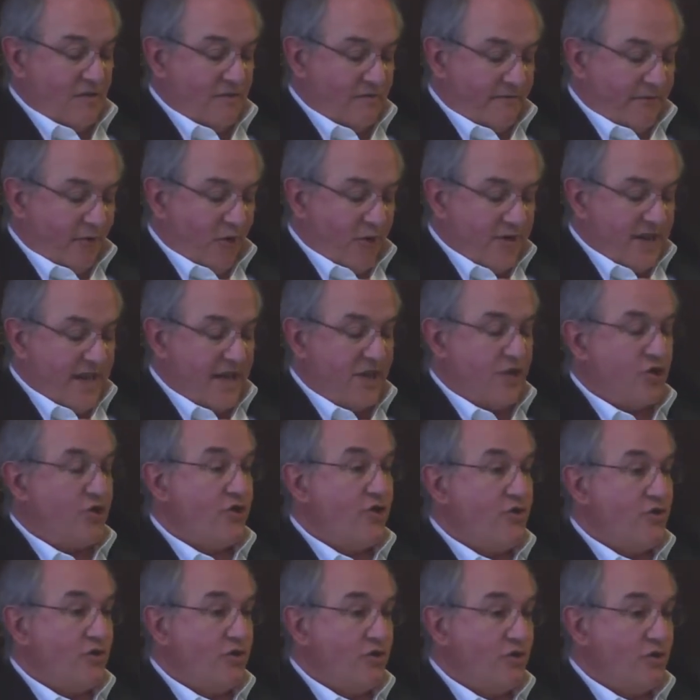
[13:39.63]
for a
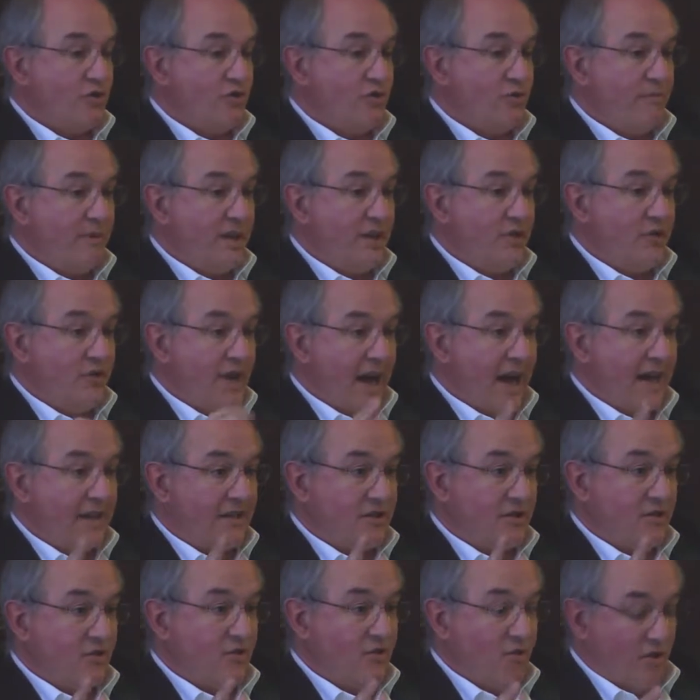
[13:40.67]
nation to be
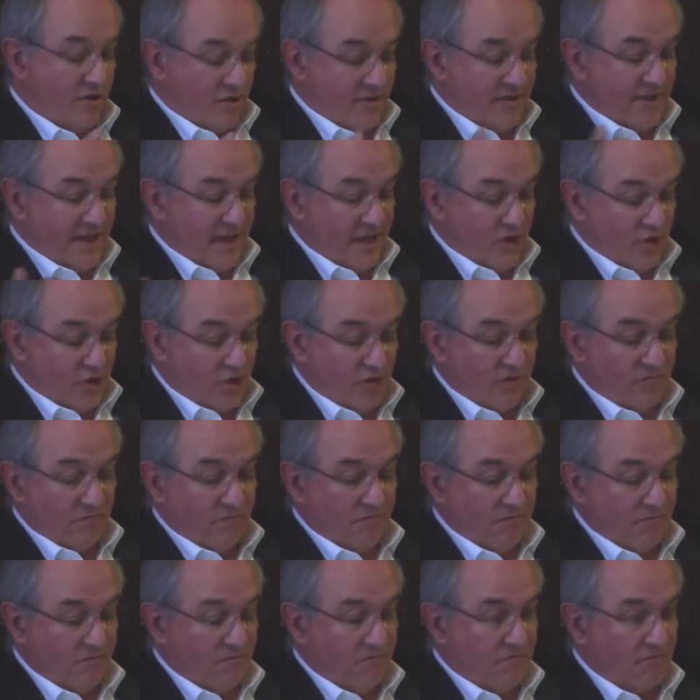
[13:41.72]
united to other nations
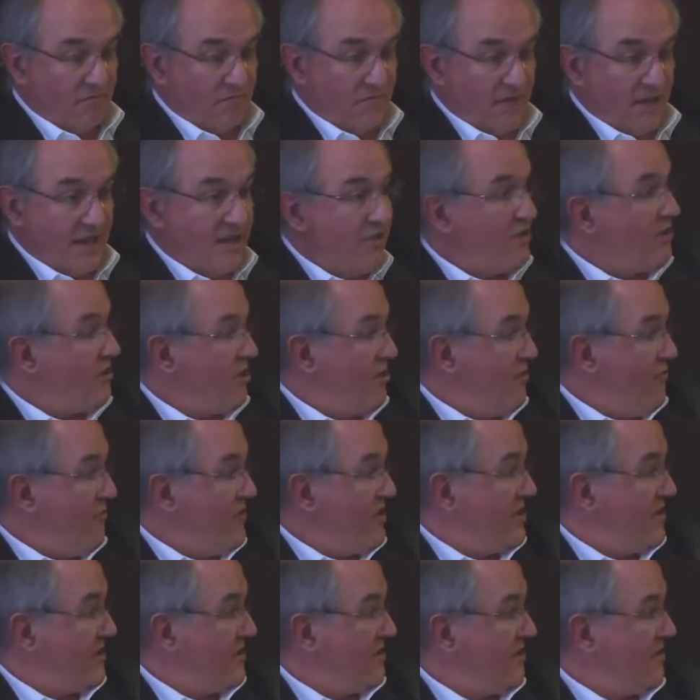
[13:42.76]
in the
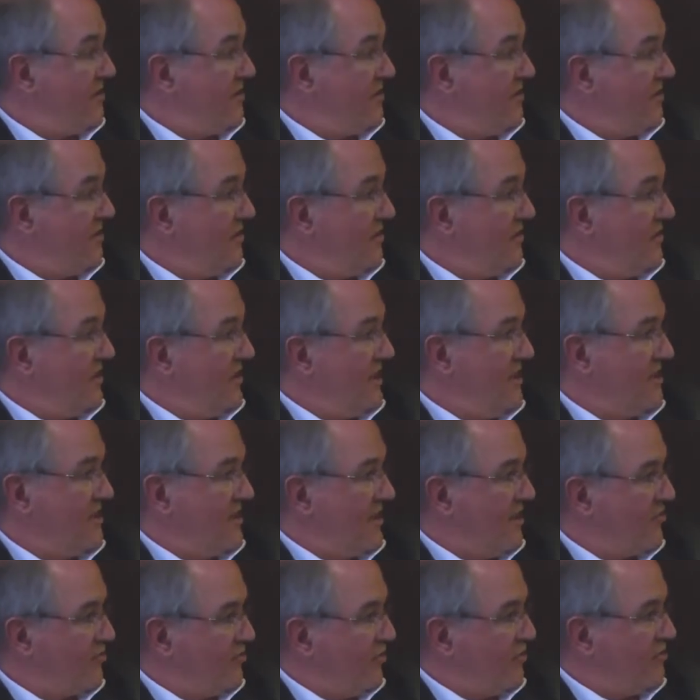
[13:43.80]
current
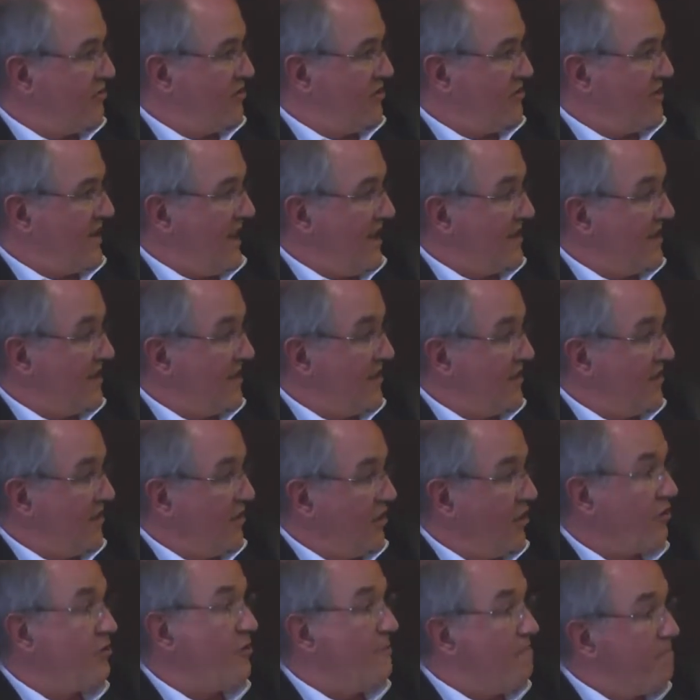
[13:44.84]
international society,
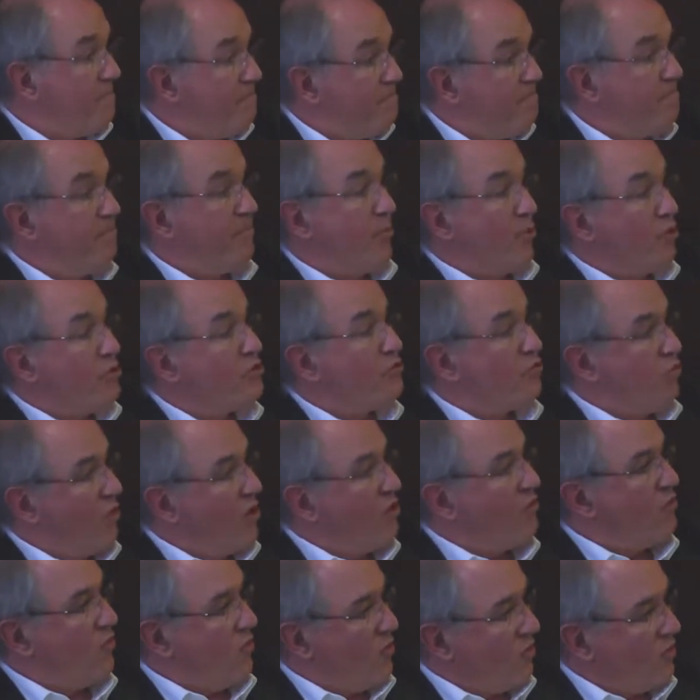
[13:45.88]
or the
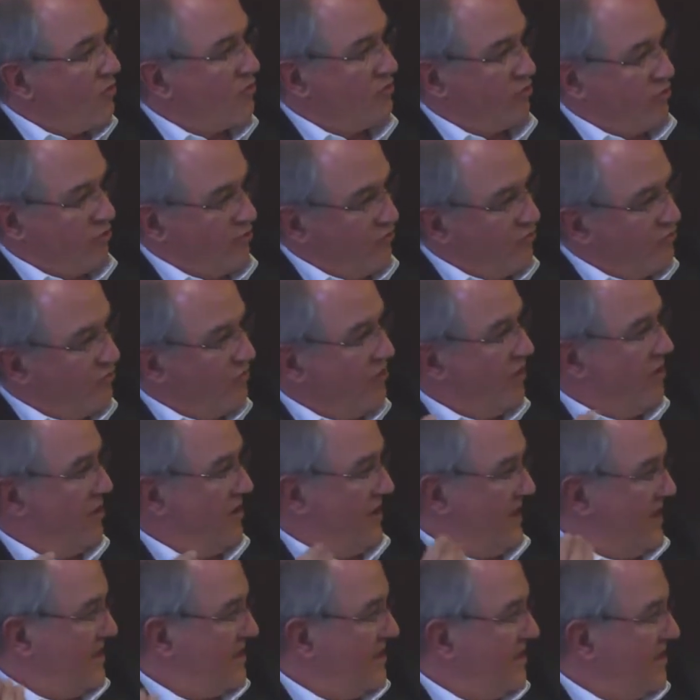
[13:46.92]
post-World War II
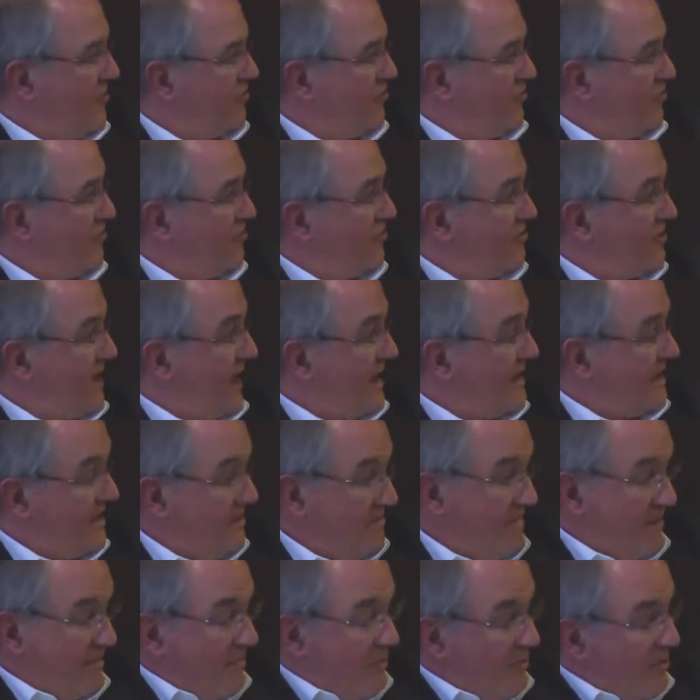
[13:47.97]
international society,
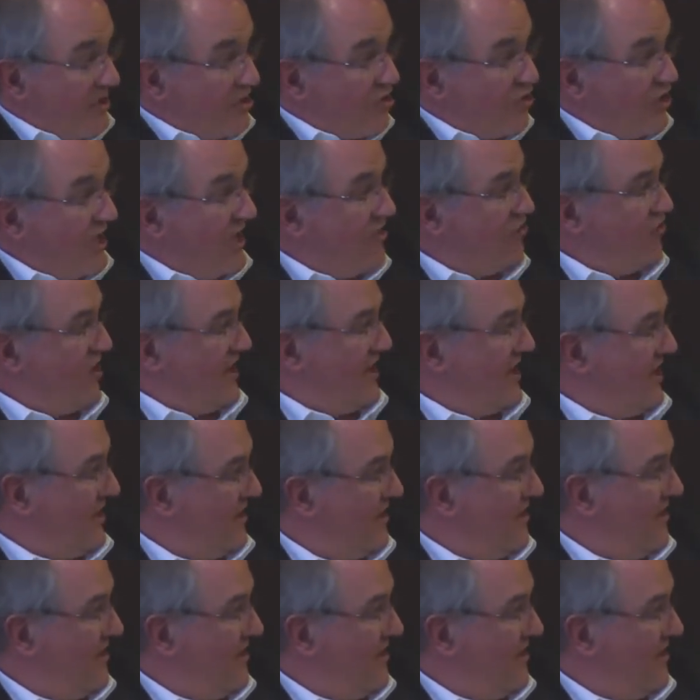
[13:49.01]
maybe we're changing.